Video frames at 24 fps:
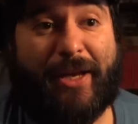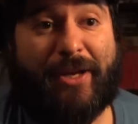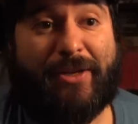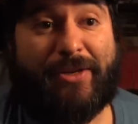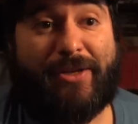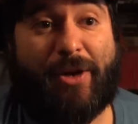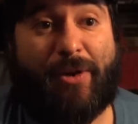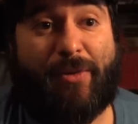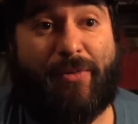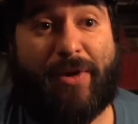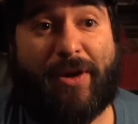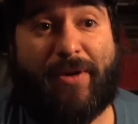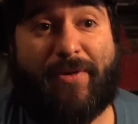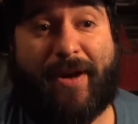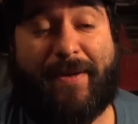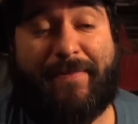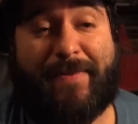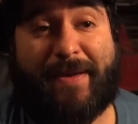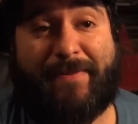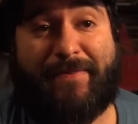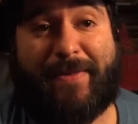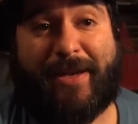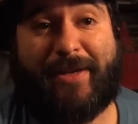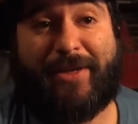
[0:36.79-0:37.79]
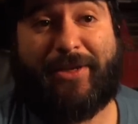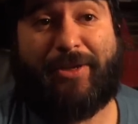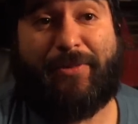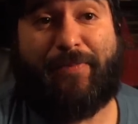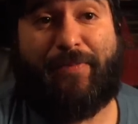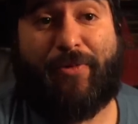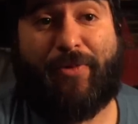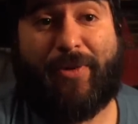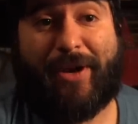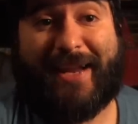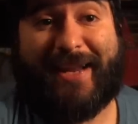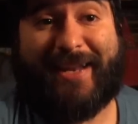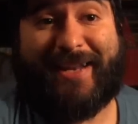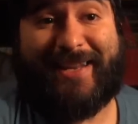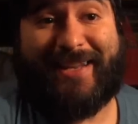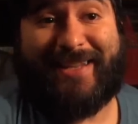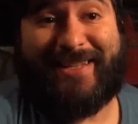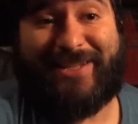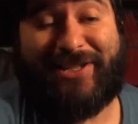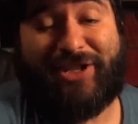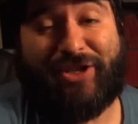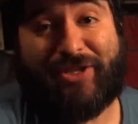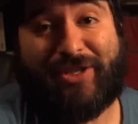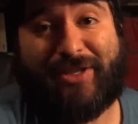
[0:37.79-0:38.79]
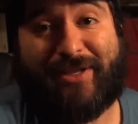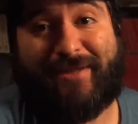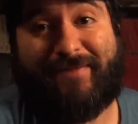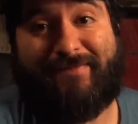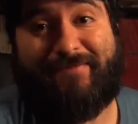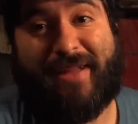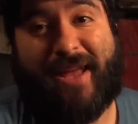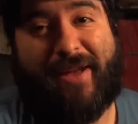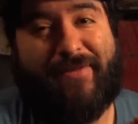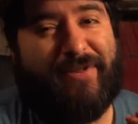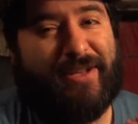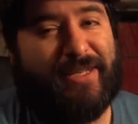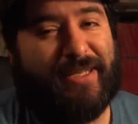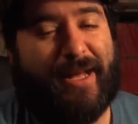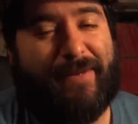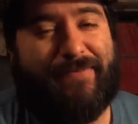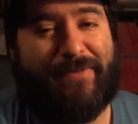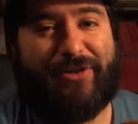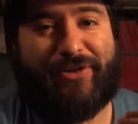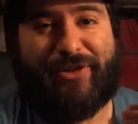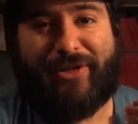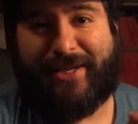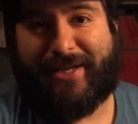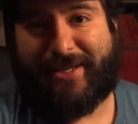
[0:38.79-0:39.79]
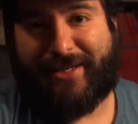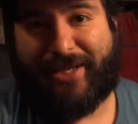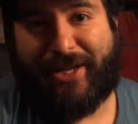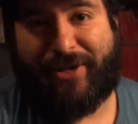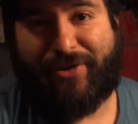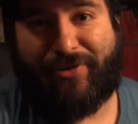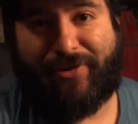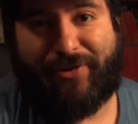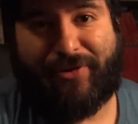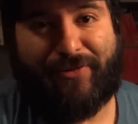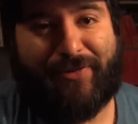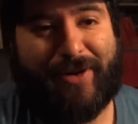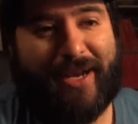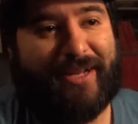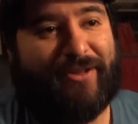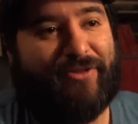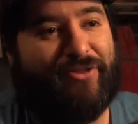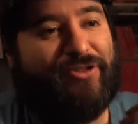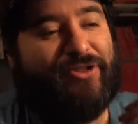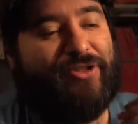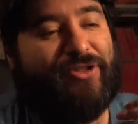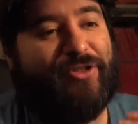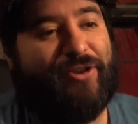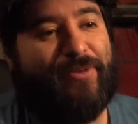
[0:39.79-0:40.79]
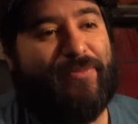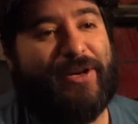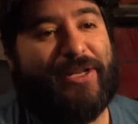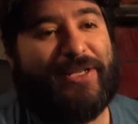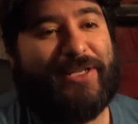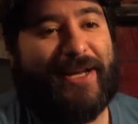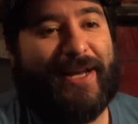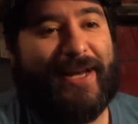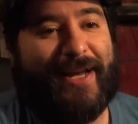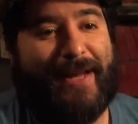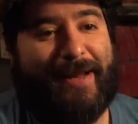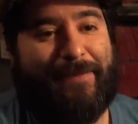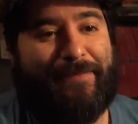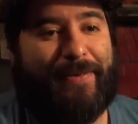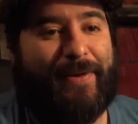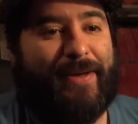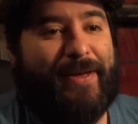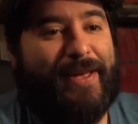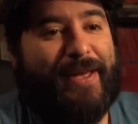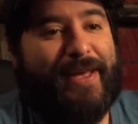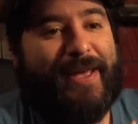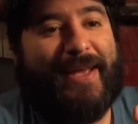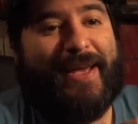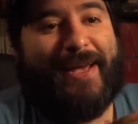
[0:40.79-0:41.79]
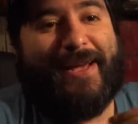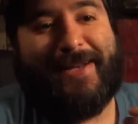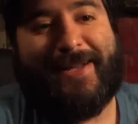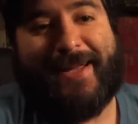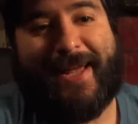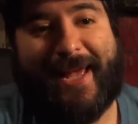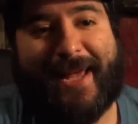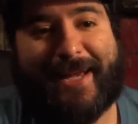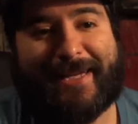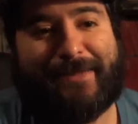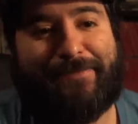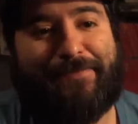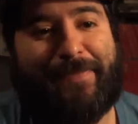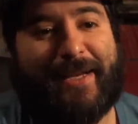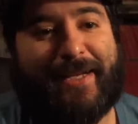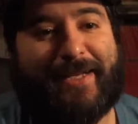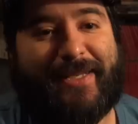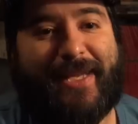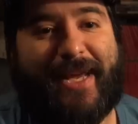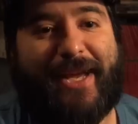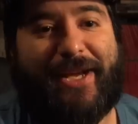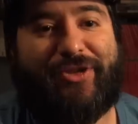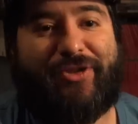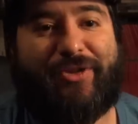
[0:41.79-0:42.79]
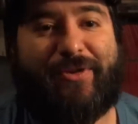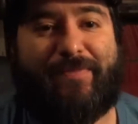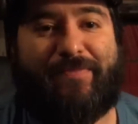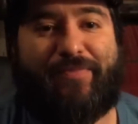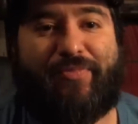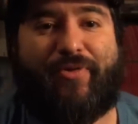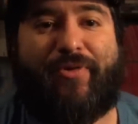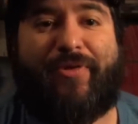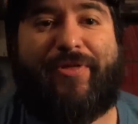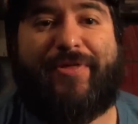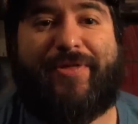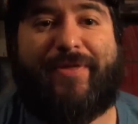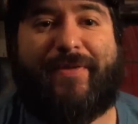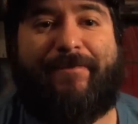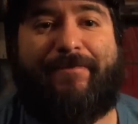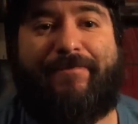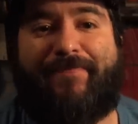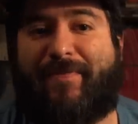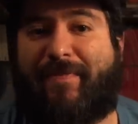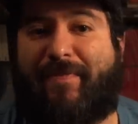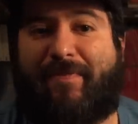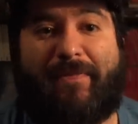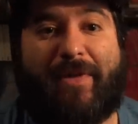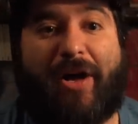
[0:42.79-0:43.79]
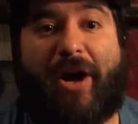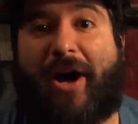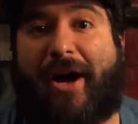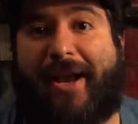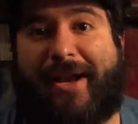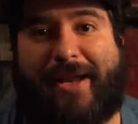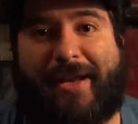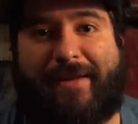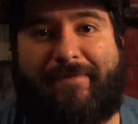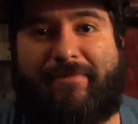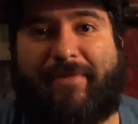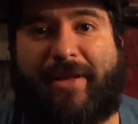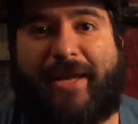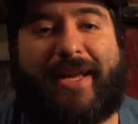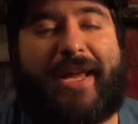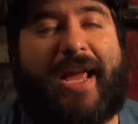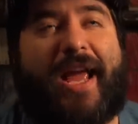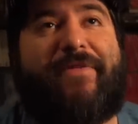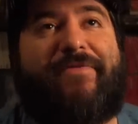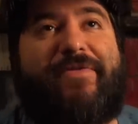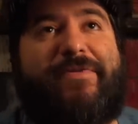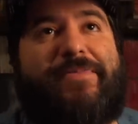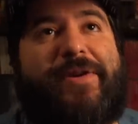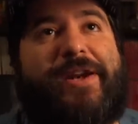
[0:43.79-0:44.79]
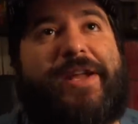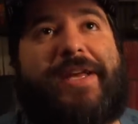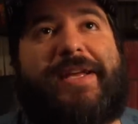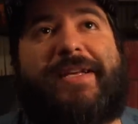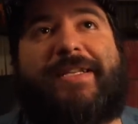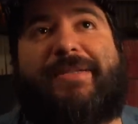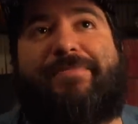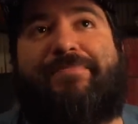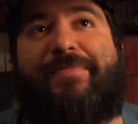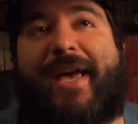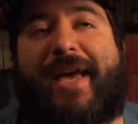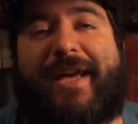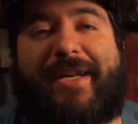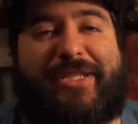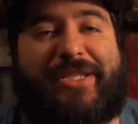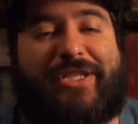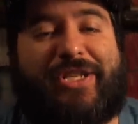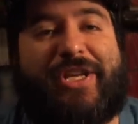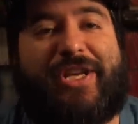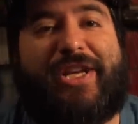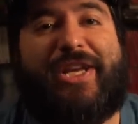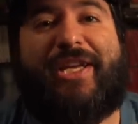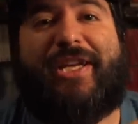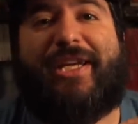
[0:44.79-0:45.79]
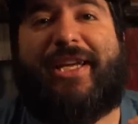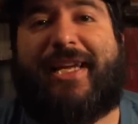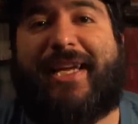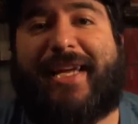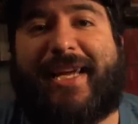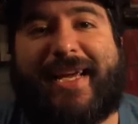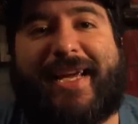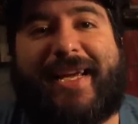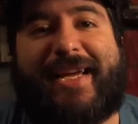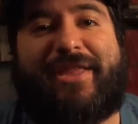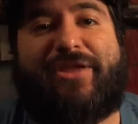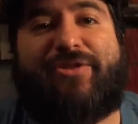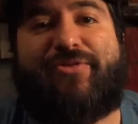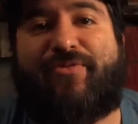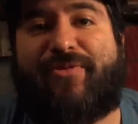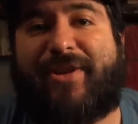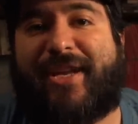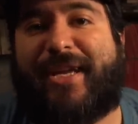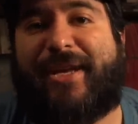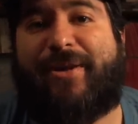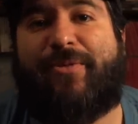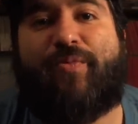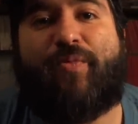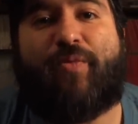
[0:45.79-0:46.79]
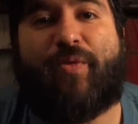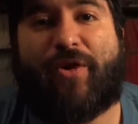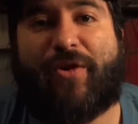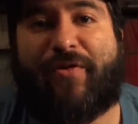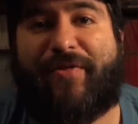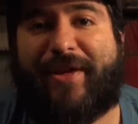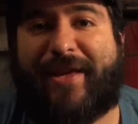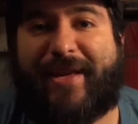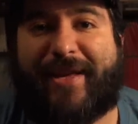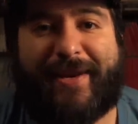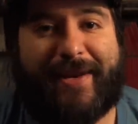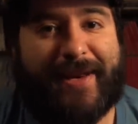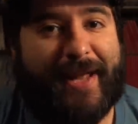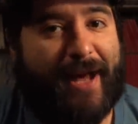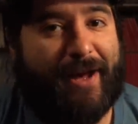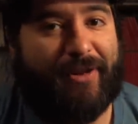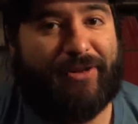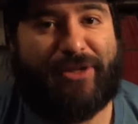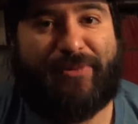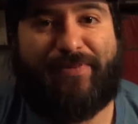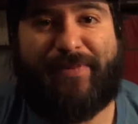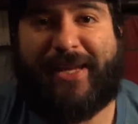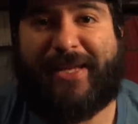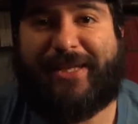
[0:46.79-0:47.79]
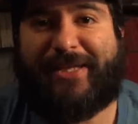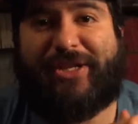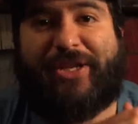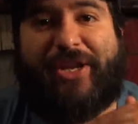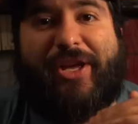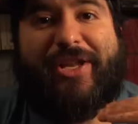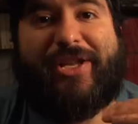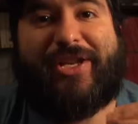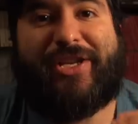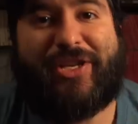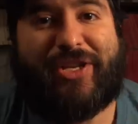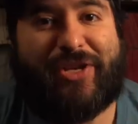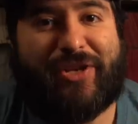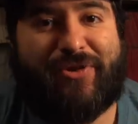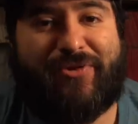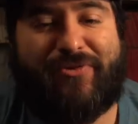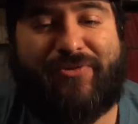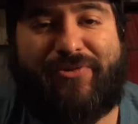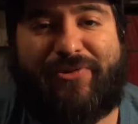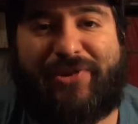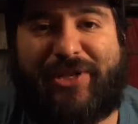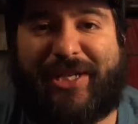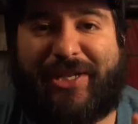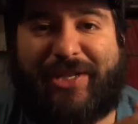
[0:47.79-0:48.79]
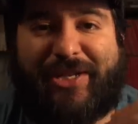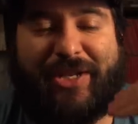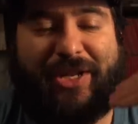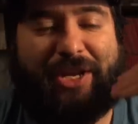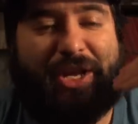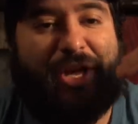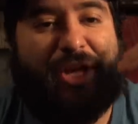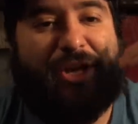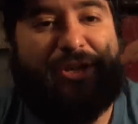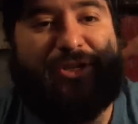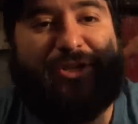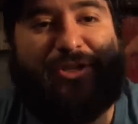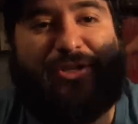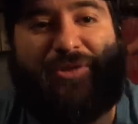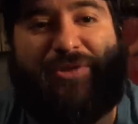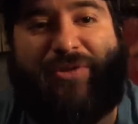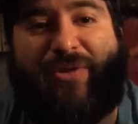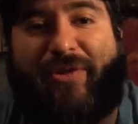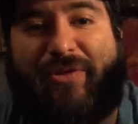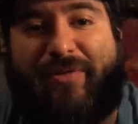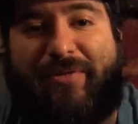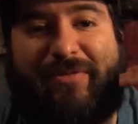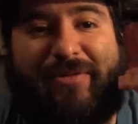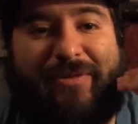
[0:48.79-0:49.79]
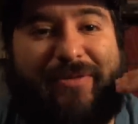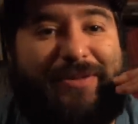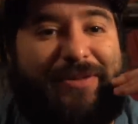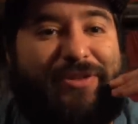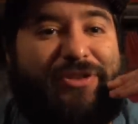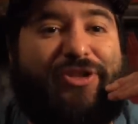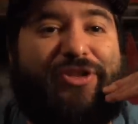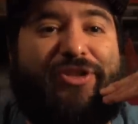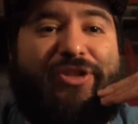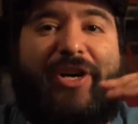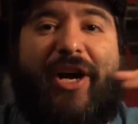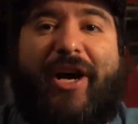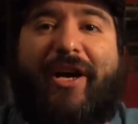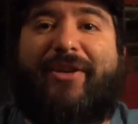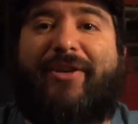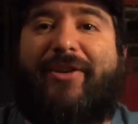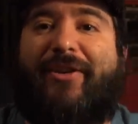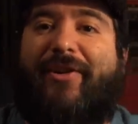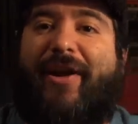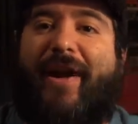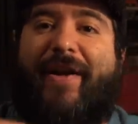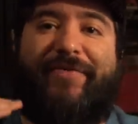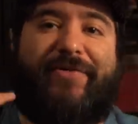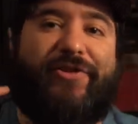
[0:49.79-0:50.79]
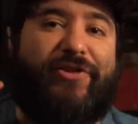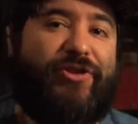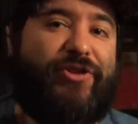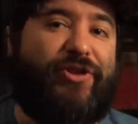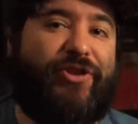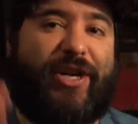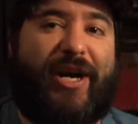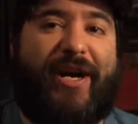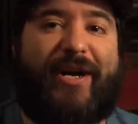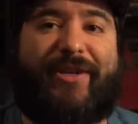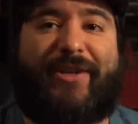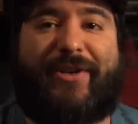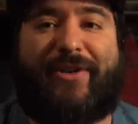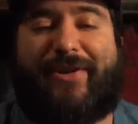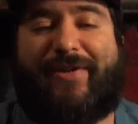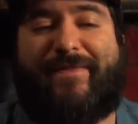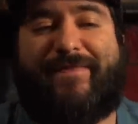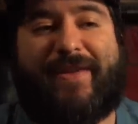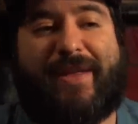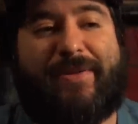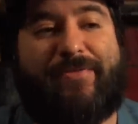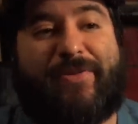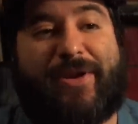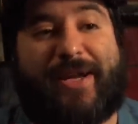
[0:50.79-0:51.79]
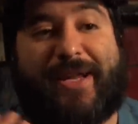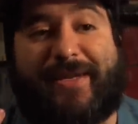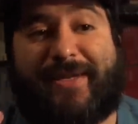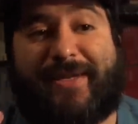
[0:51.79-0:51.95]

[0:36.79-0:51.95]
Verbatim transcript: So what do I mean by disappointed? It's just every time there's a Nintendo Direct, there's so much hype and expectation put on it. Like, everybody expects E three worthy announcements and news and just shocker after shocker. And then when